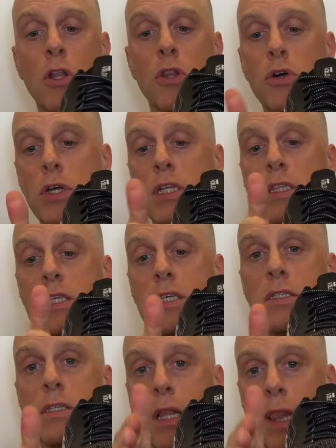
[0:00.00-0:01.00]
look at
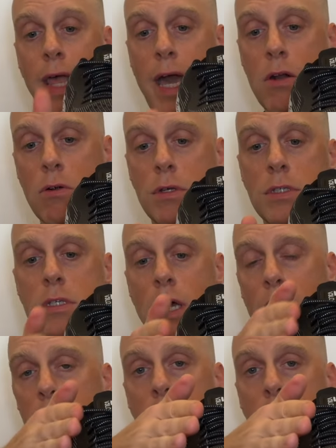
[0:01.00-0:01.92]
this lateral side.